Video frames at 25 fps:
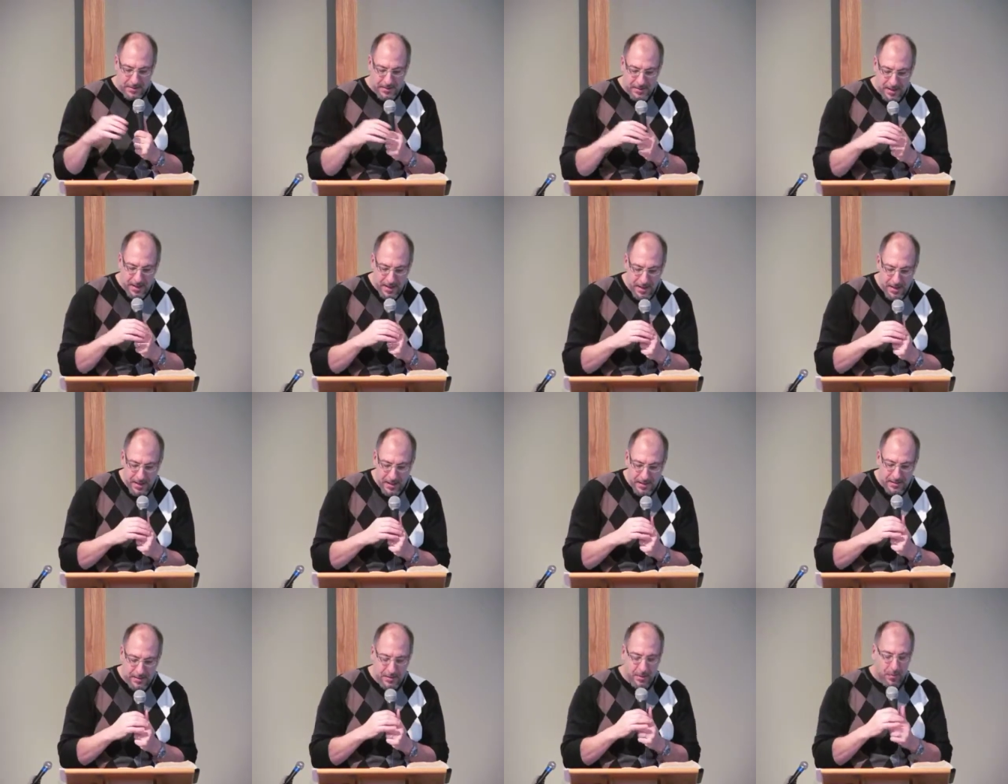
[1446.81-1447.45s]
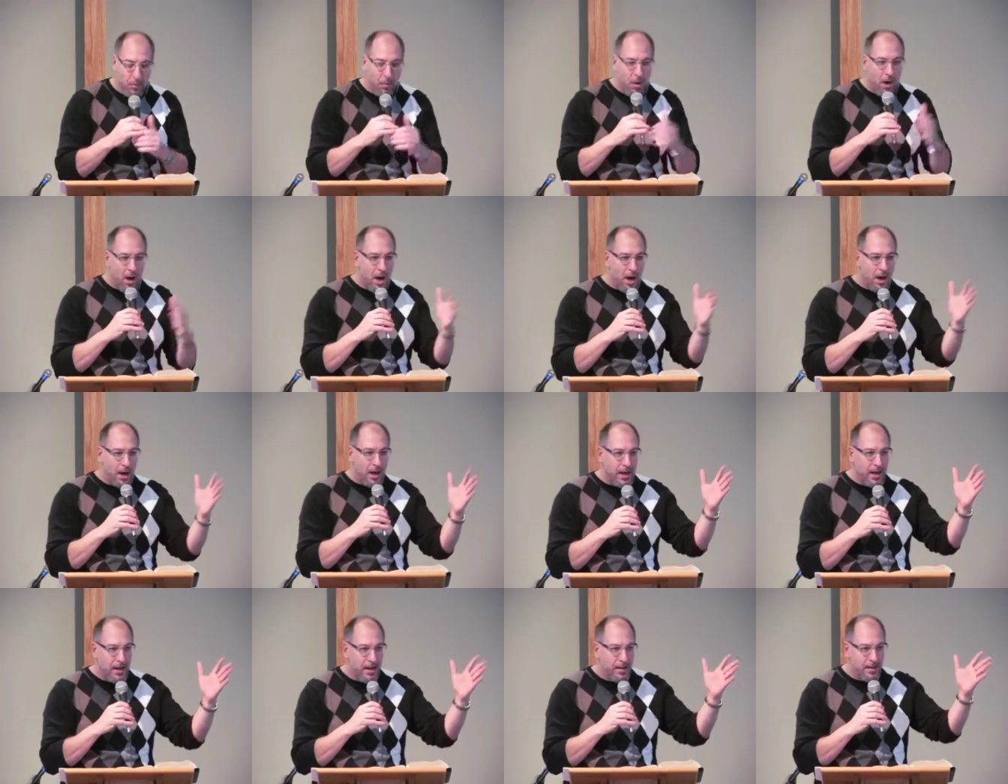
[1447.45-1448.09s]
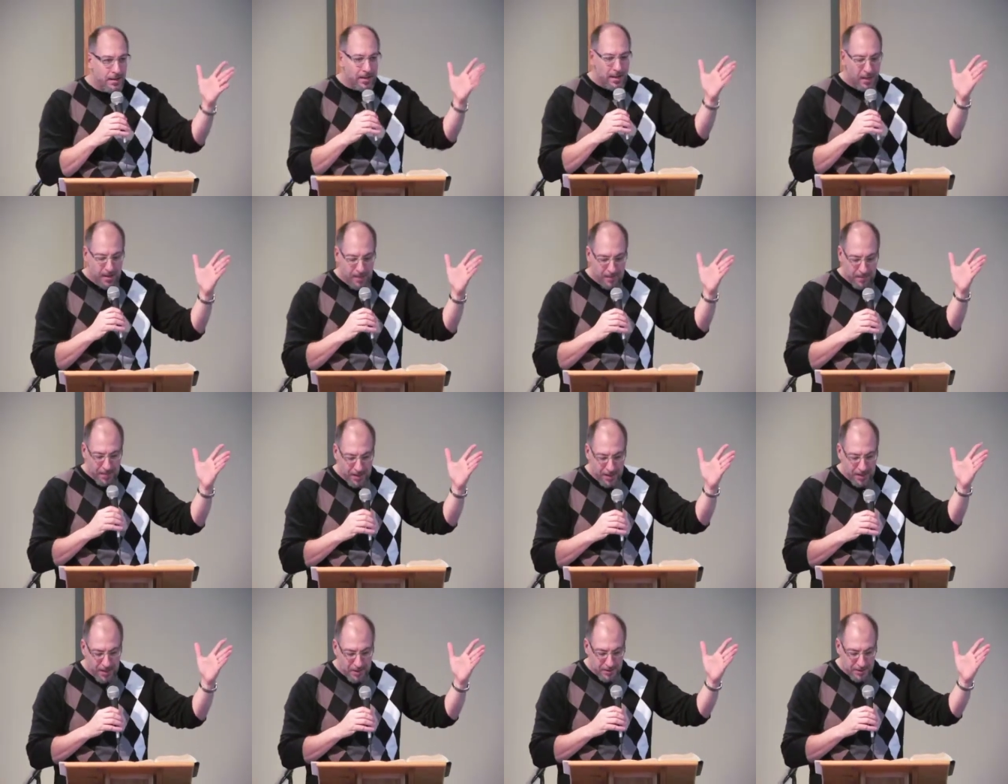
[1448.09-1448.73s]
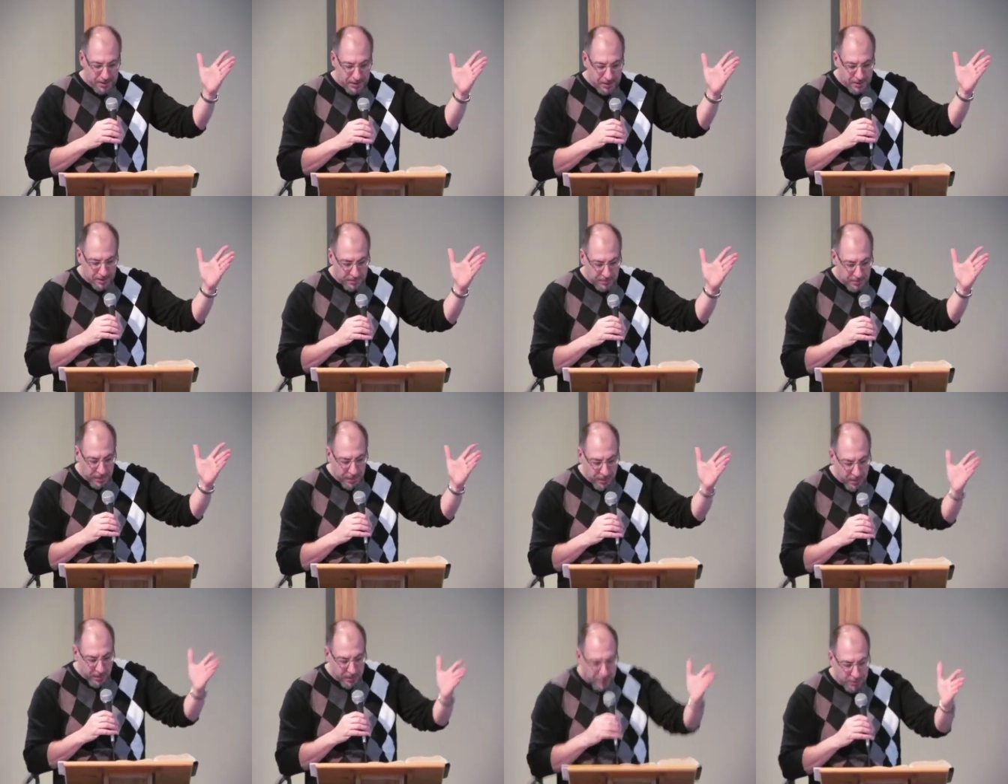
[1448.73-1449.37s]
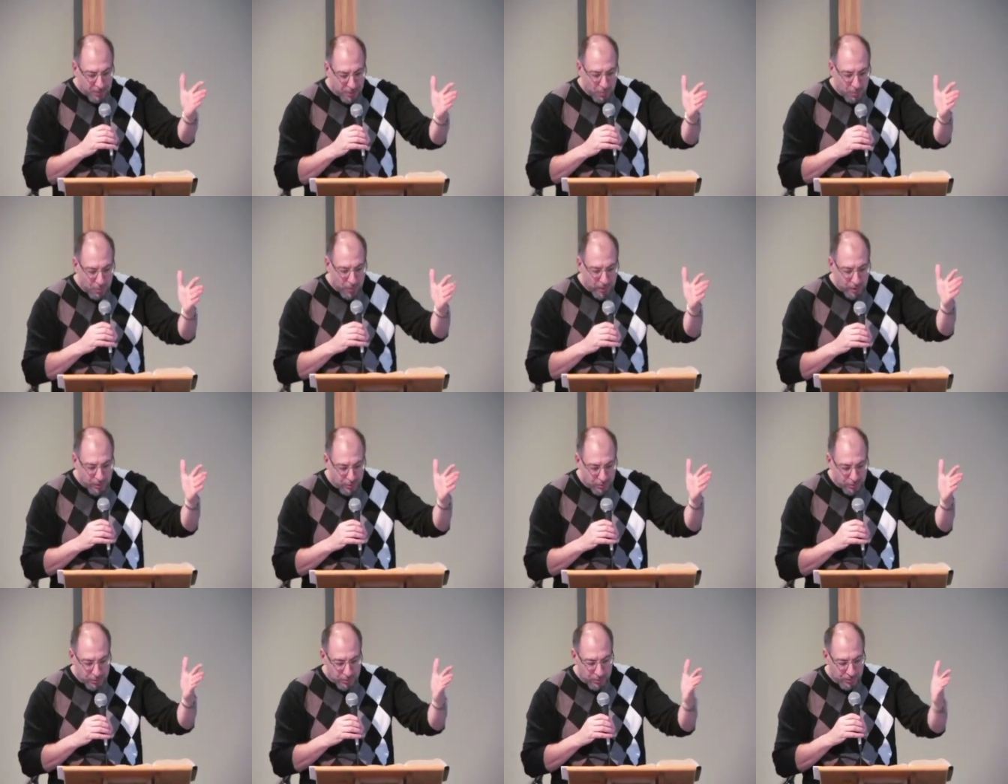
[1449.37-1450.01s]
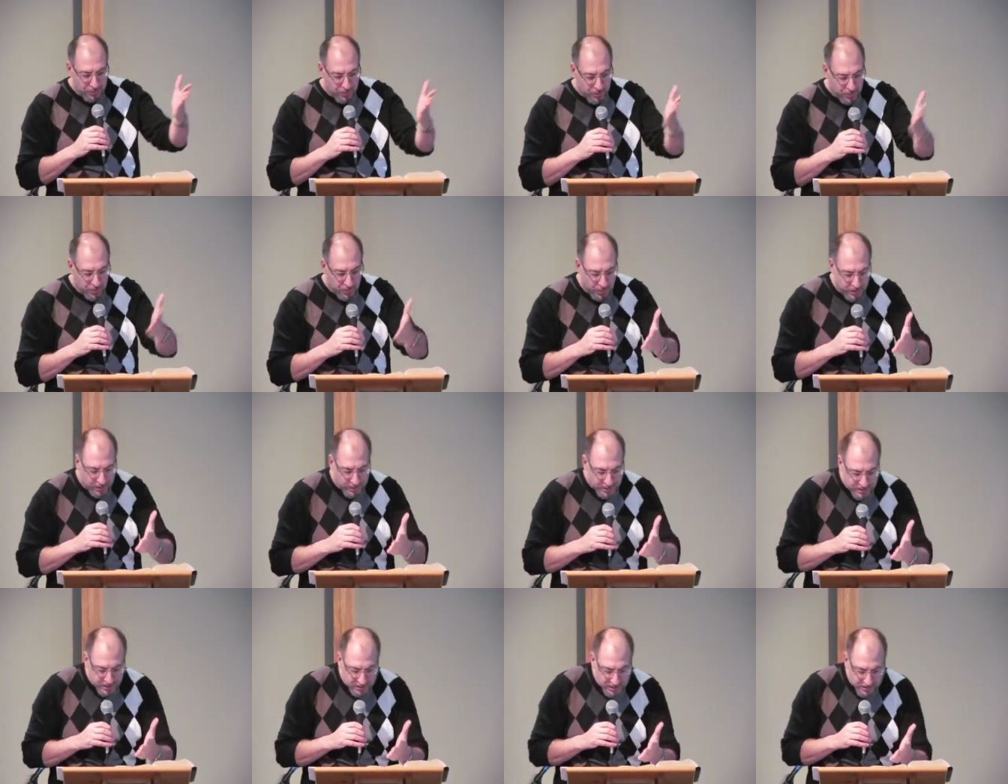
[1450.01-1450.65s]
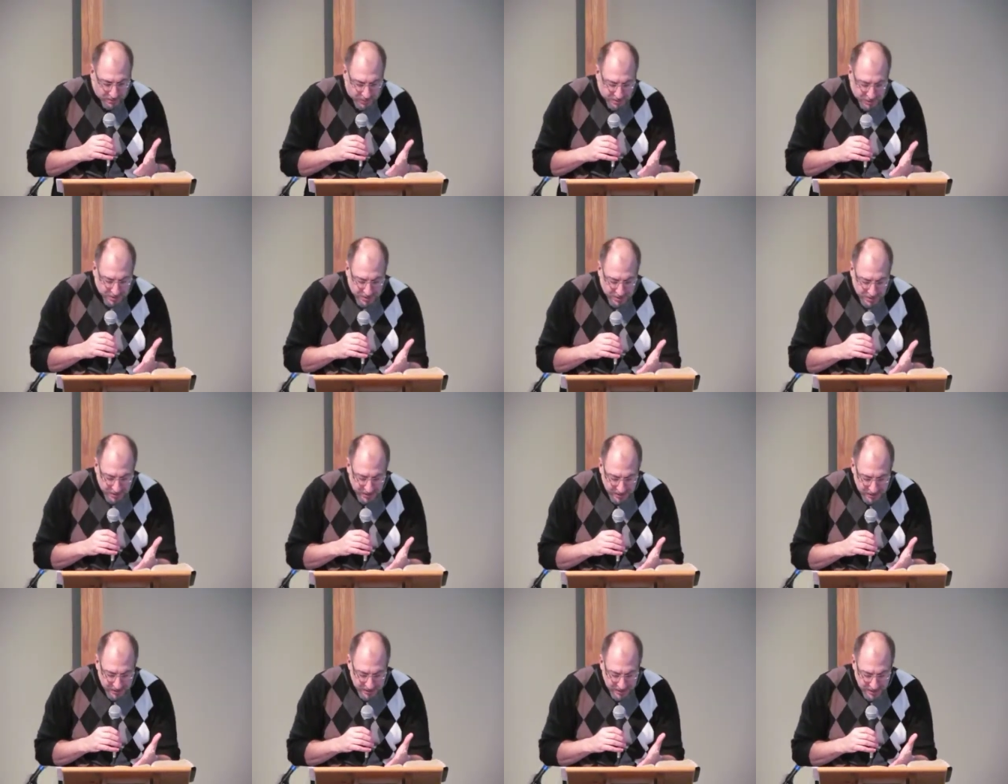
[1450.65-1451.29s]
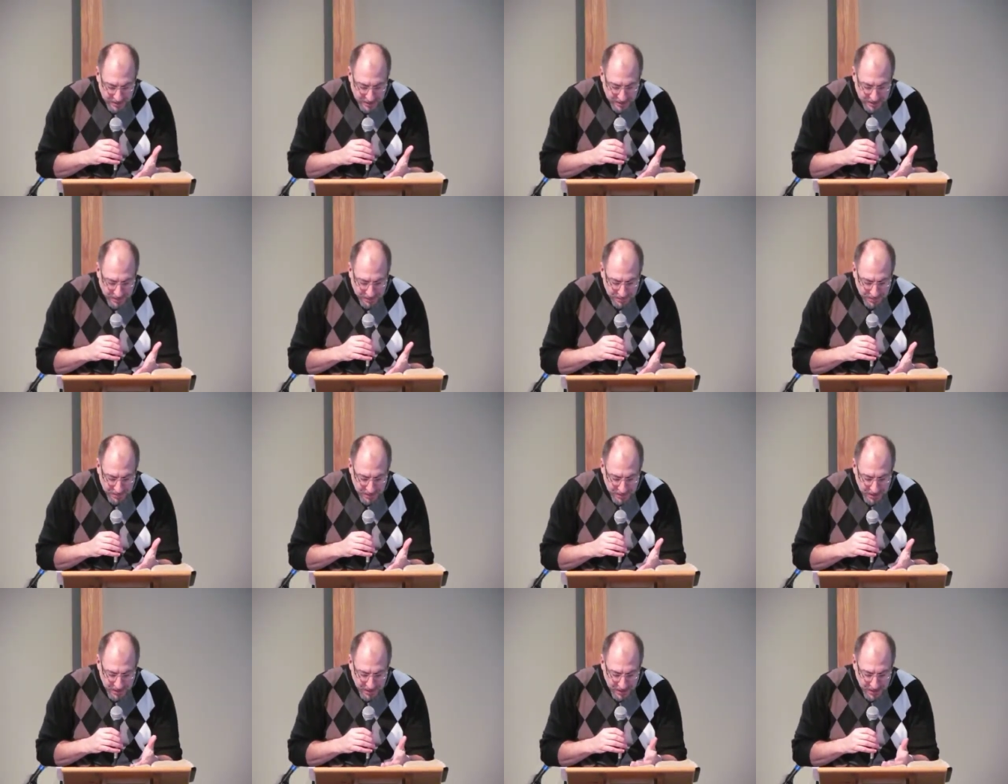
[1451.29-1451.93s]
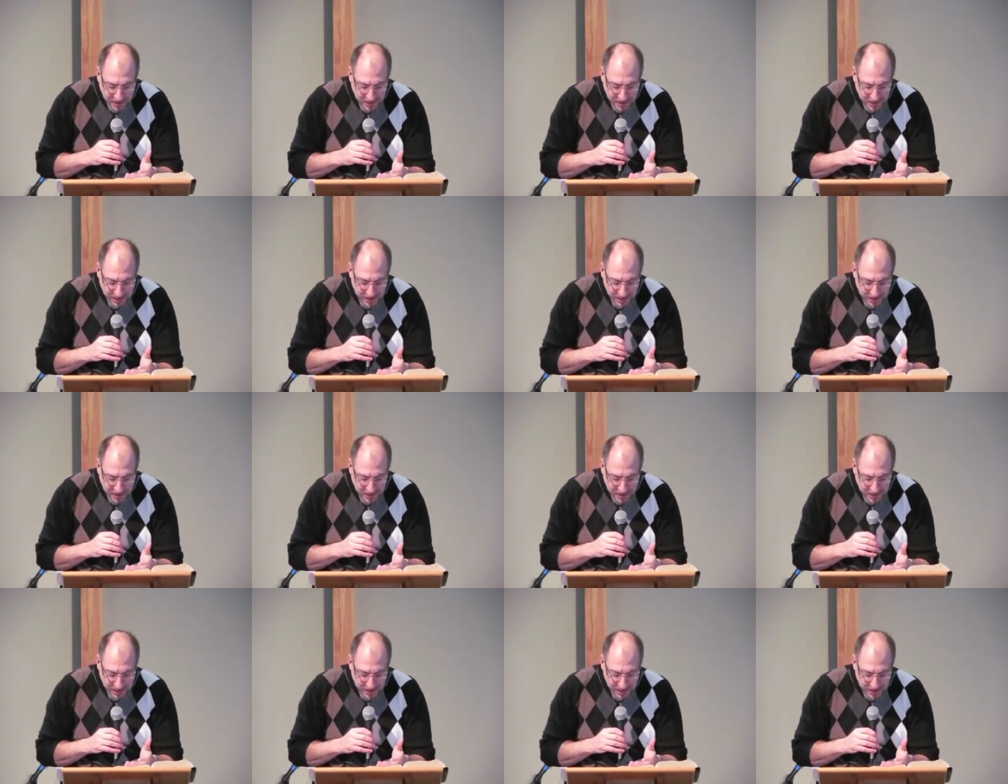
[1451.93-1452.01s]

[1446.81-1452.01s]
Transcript: today is to walk in the Spirit so we don't do what's in verse nineteen.